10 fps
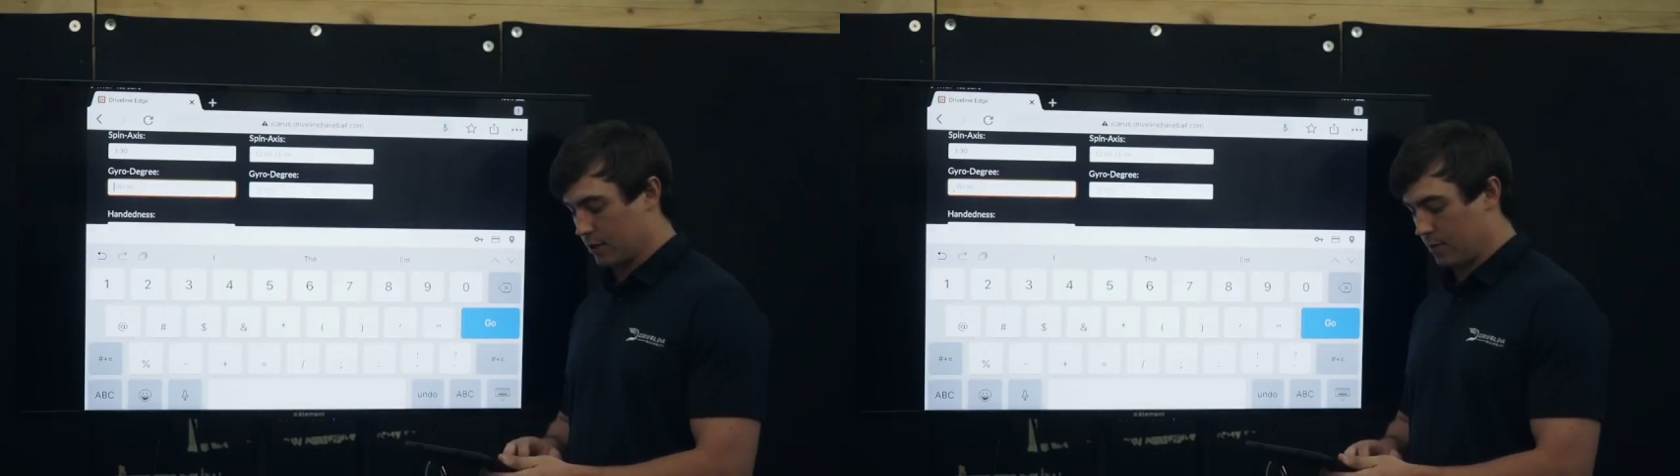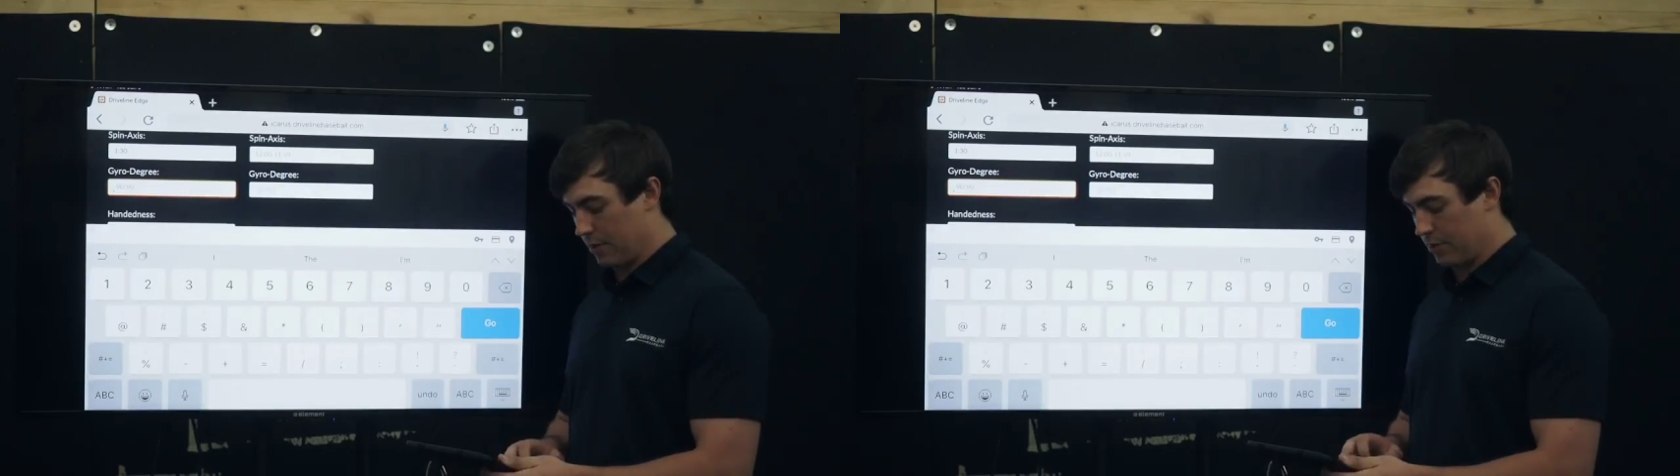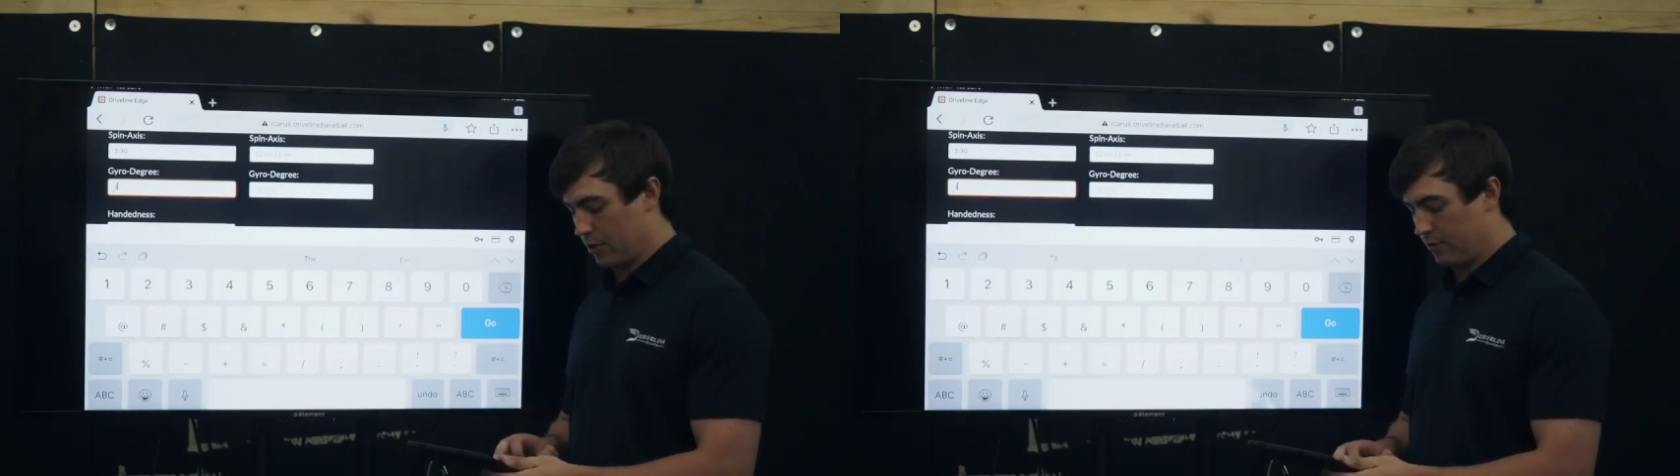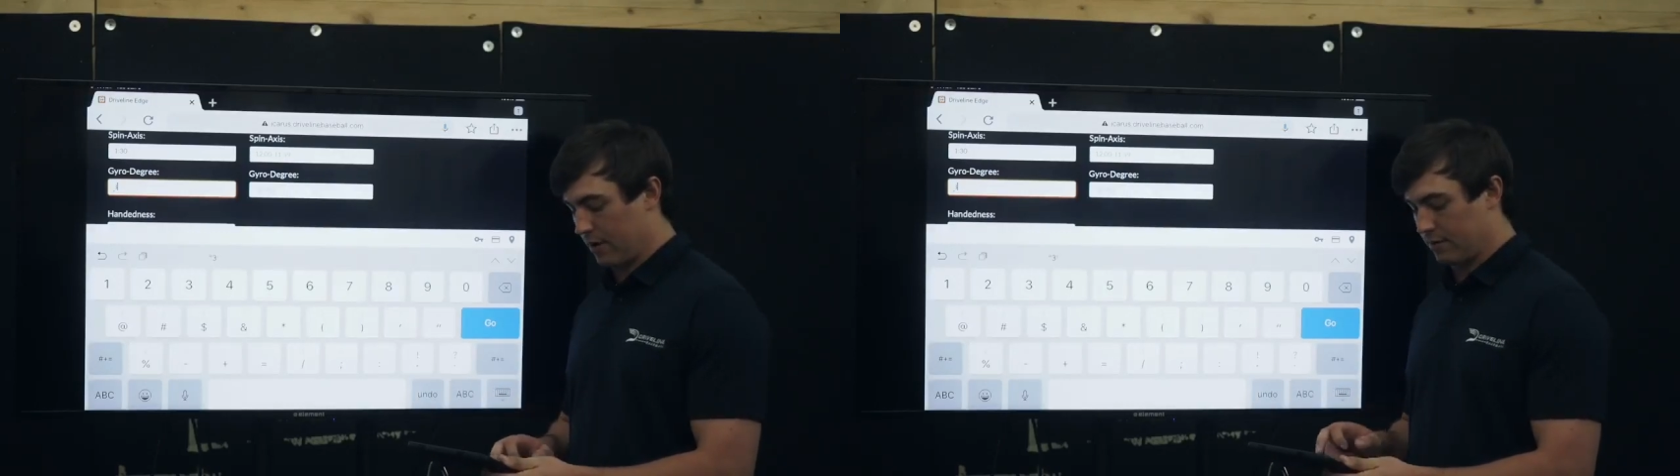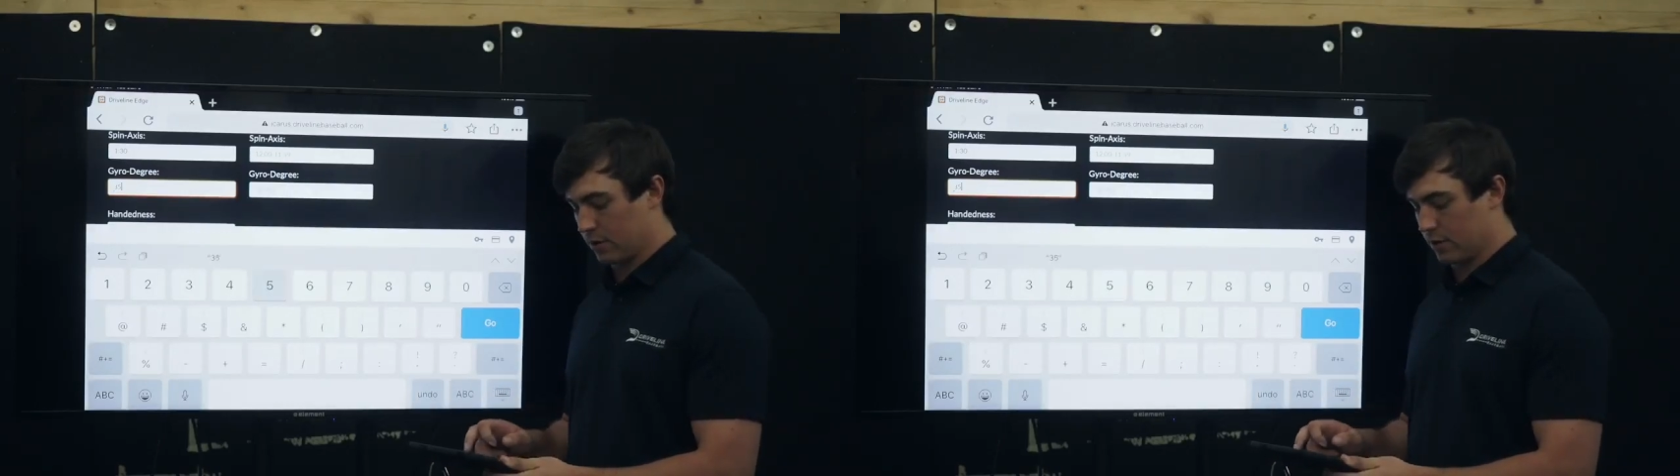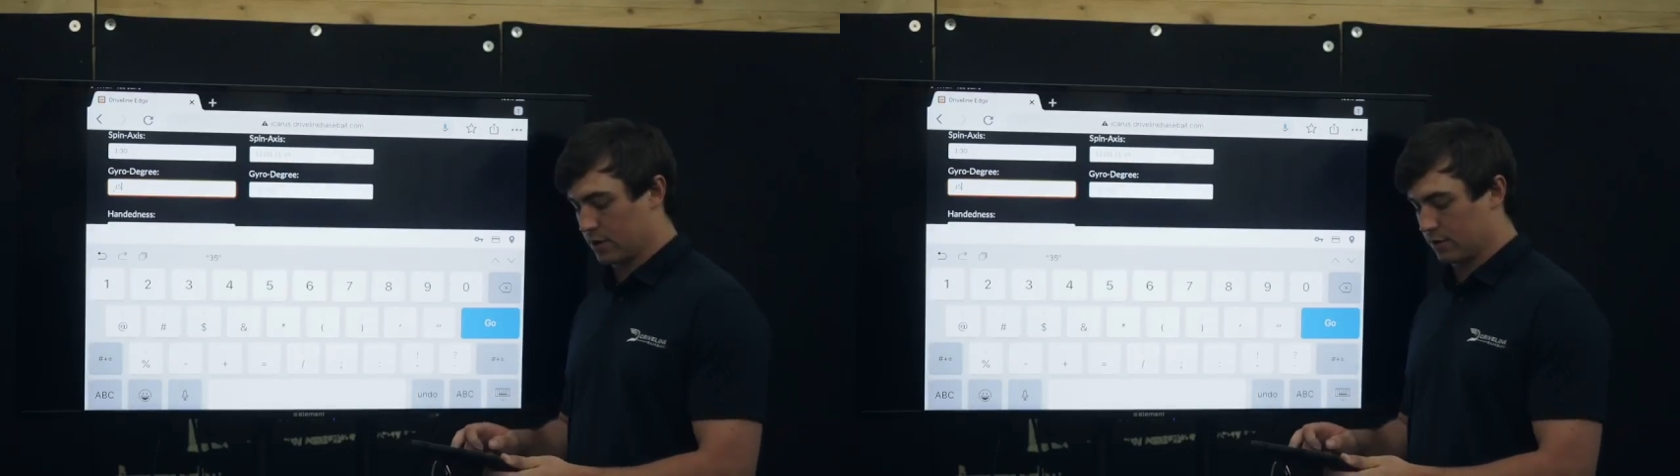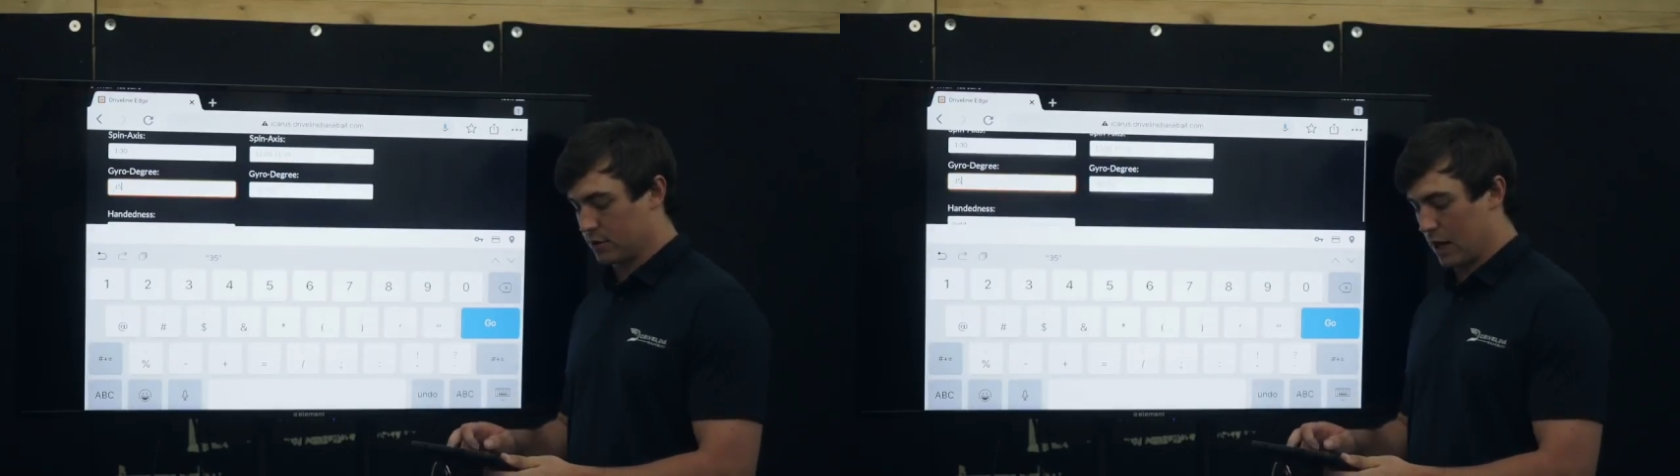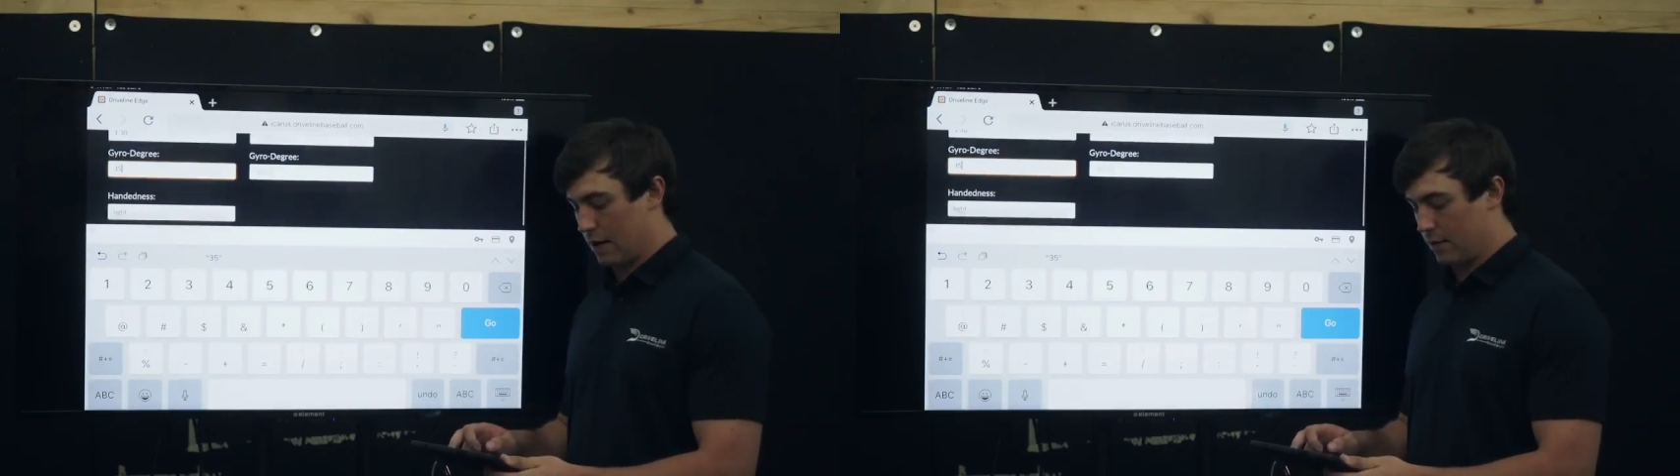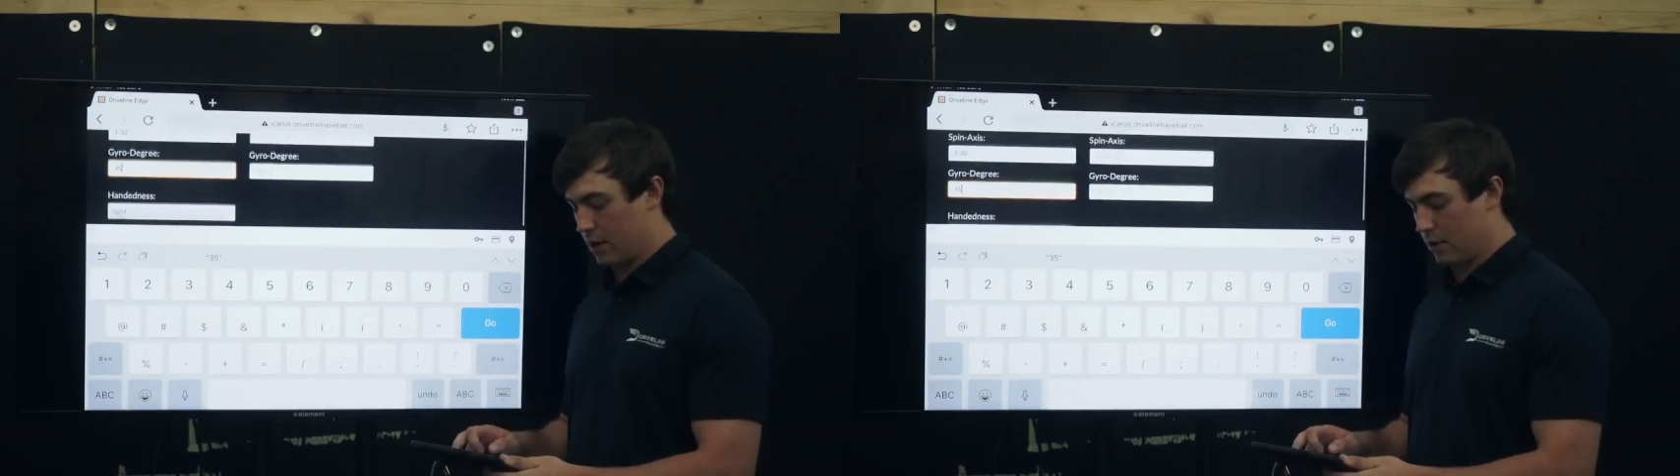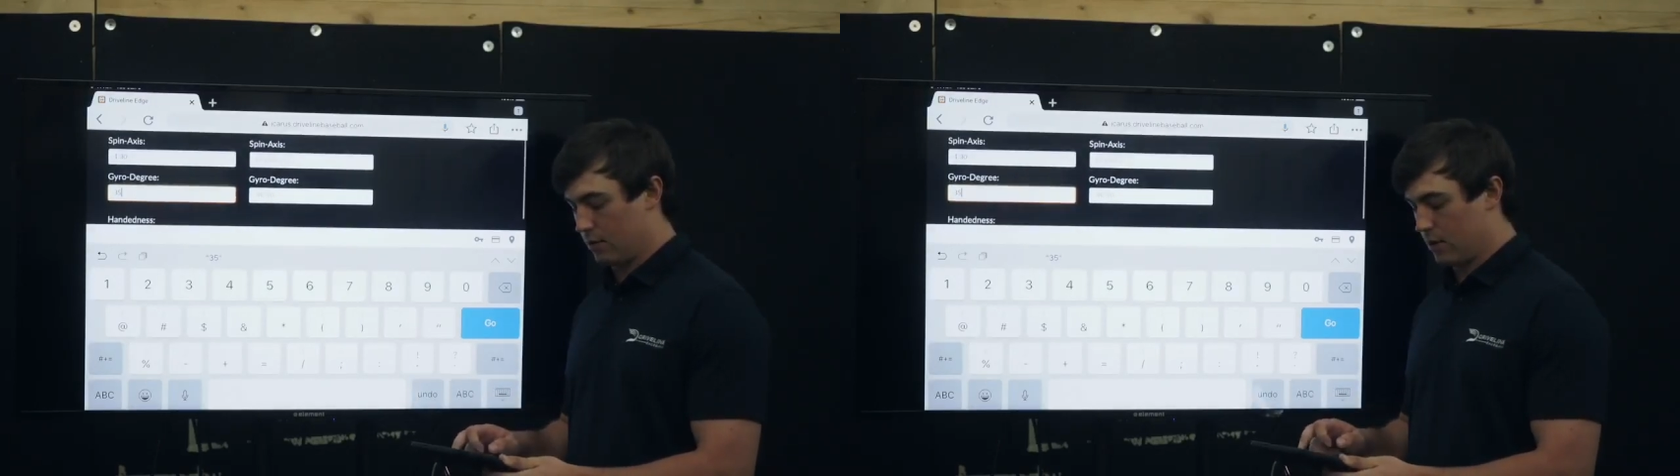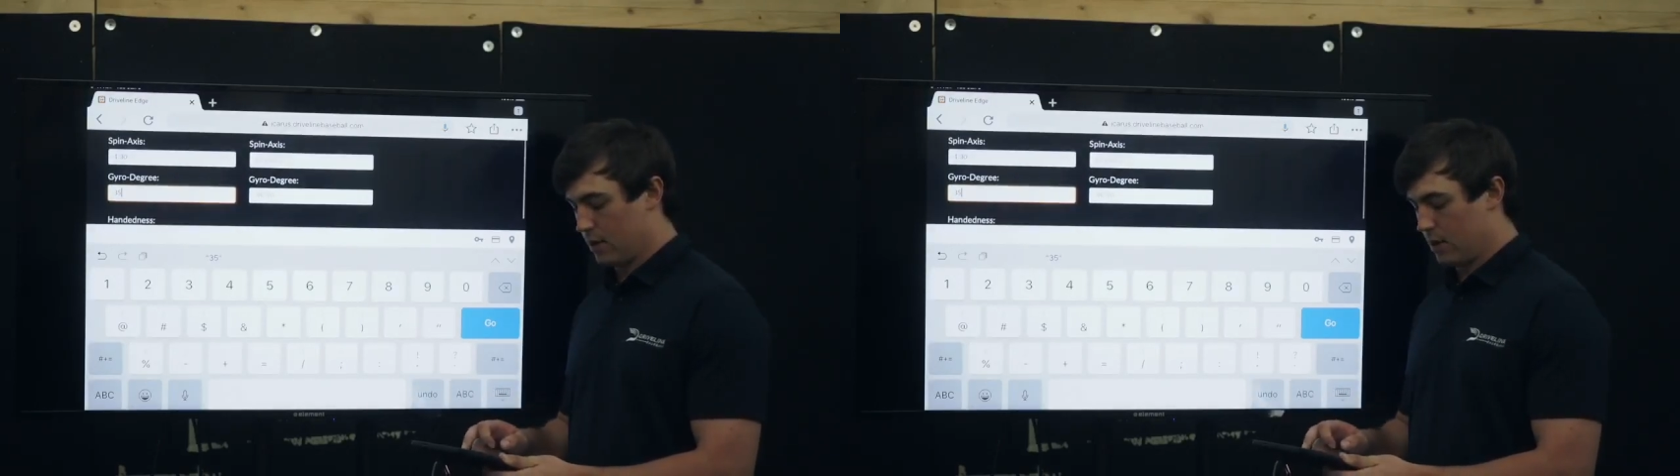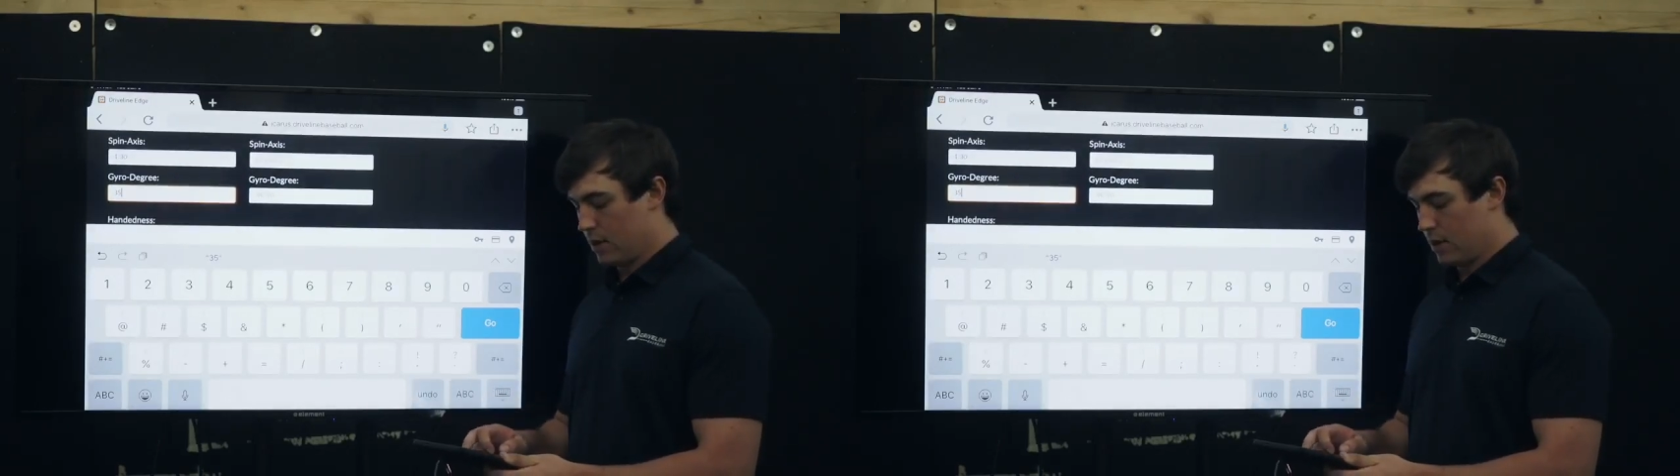so about 35 degrees of gyro.